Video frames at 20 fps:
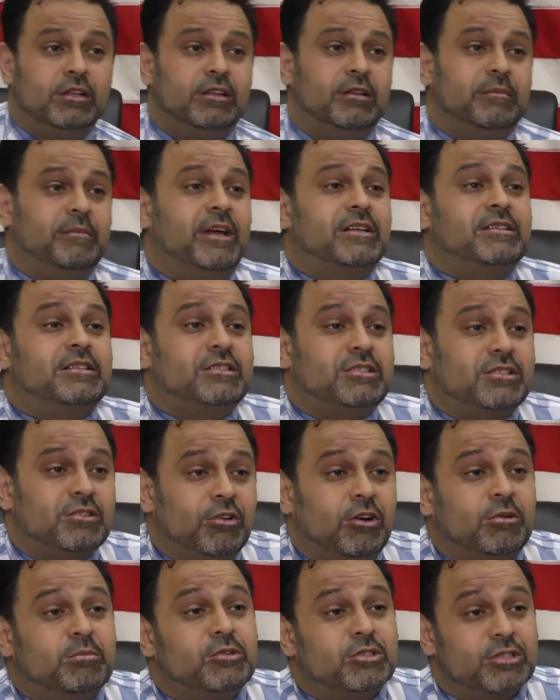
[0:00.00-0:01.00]
The message
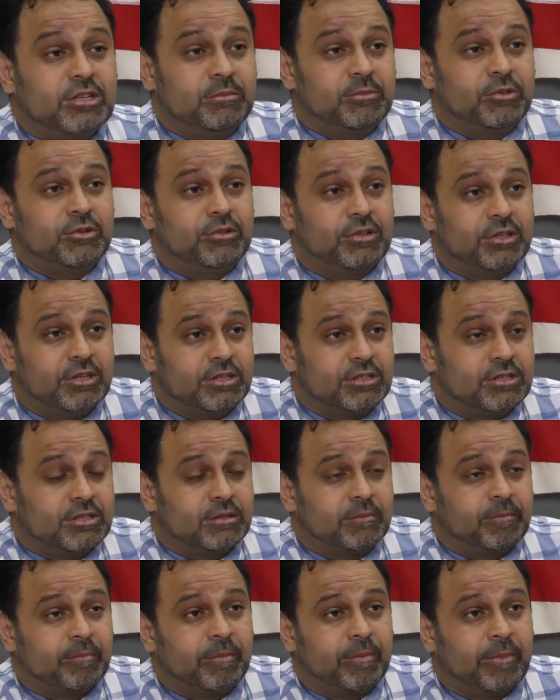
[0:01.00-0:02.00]
to our Muslim youth is,
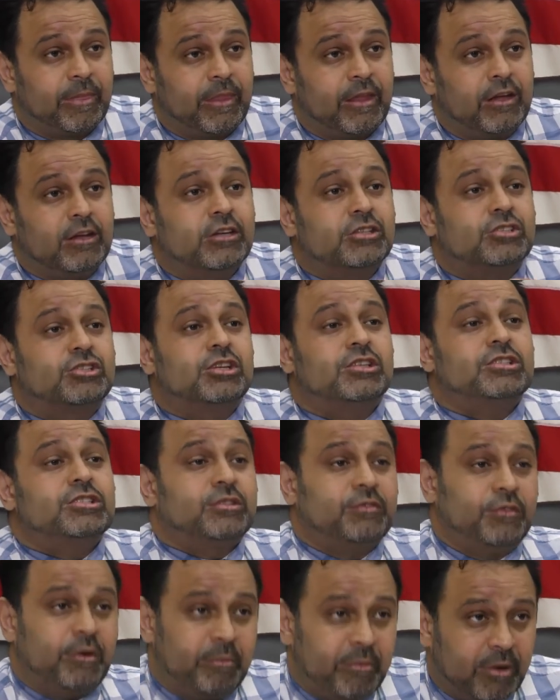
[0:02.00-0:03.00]

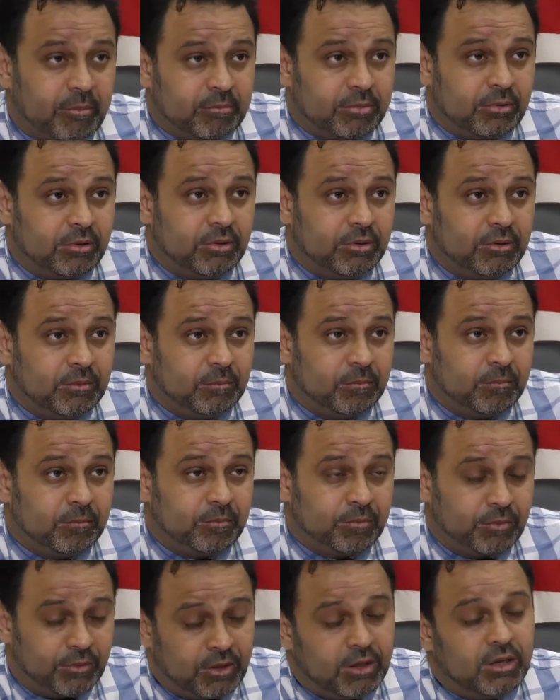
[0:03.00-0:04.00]
just remember,
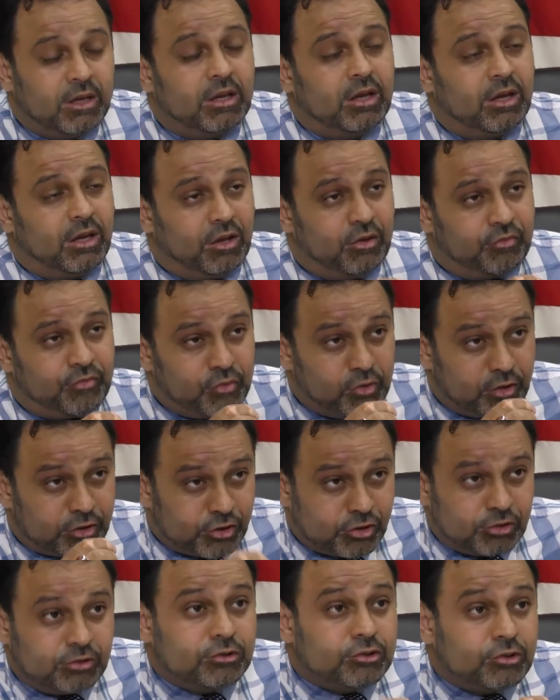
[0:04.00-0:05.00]
if you are
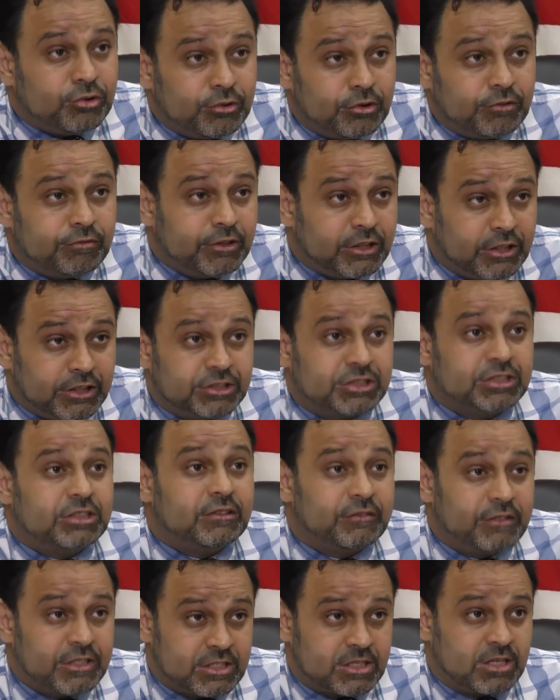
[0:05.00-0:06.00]
true to the religion
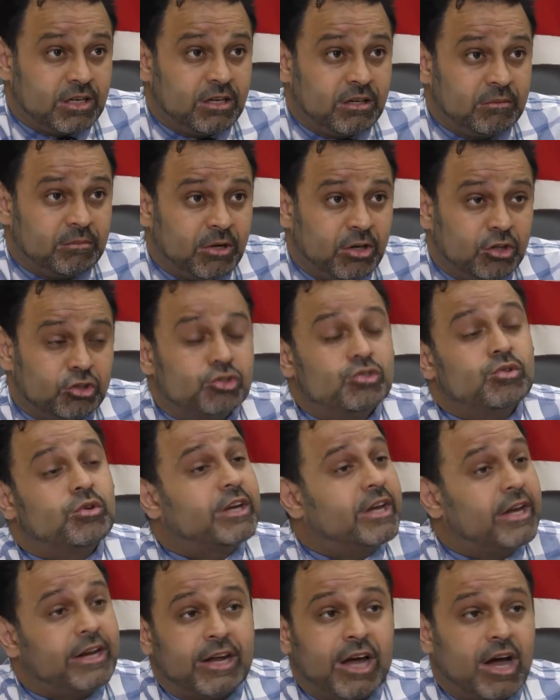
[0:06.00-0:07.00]
of Islam, you
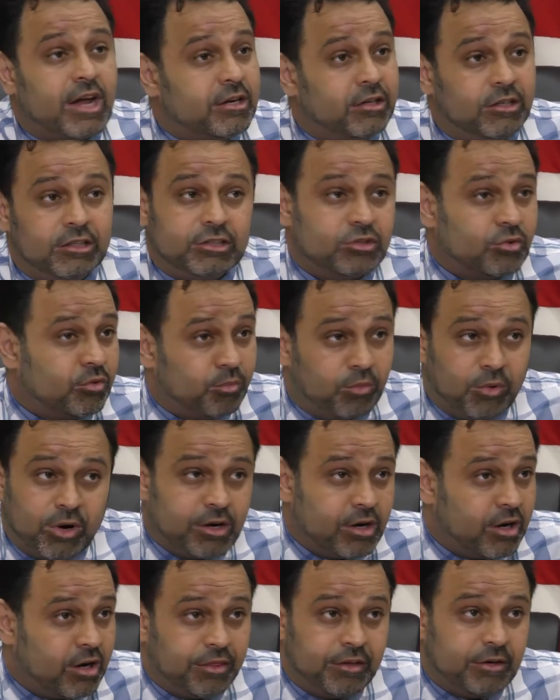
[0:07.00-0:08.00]
cannot hurt
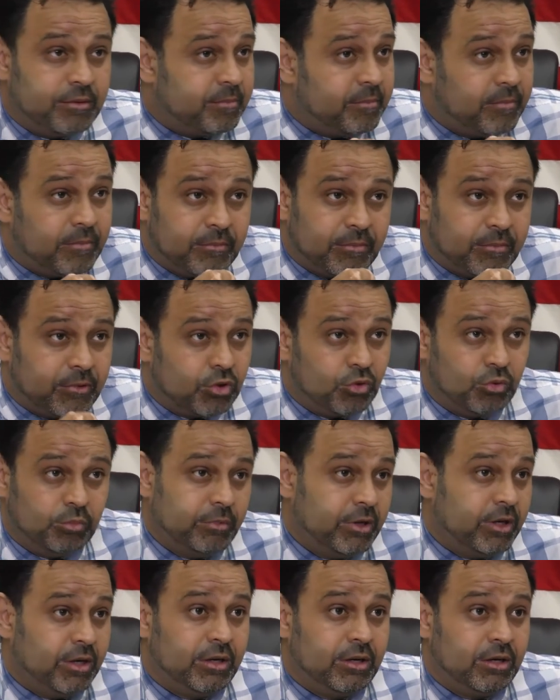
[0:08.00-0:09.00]
one other
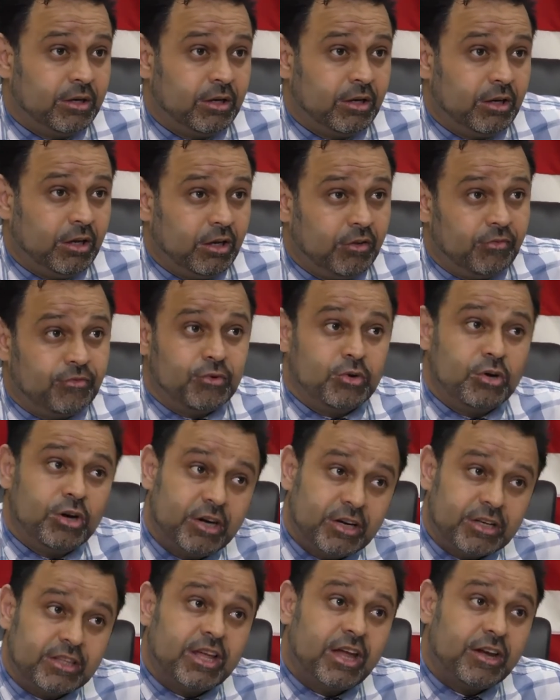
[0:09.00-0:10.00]
human. If you
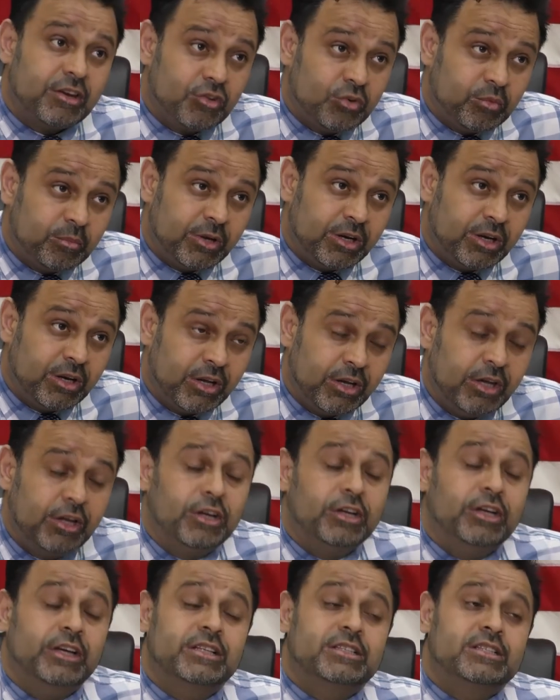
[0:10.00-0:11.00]
hurt that human,
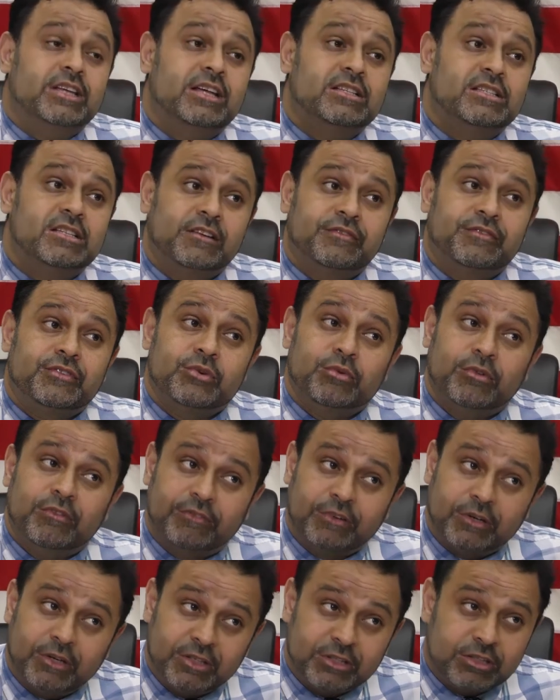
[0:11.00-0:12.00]
it's as if you
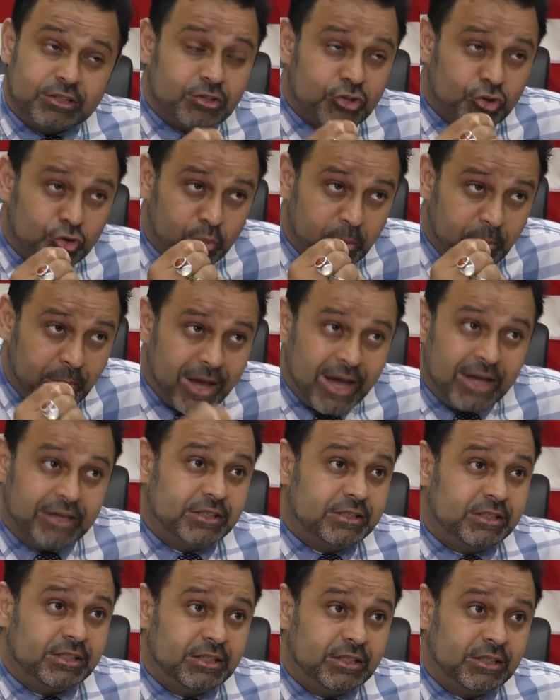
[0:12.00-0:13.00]
have hurt
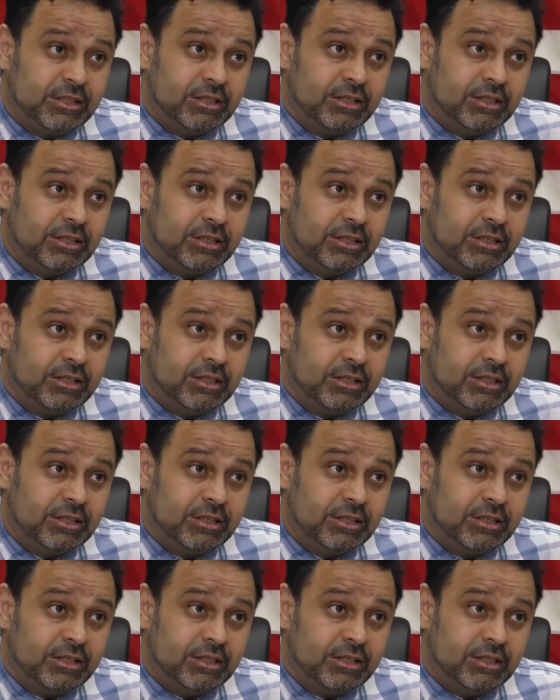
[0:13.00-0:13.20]
humanity.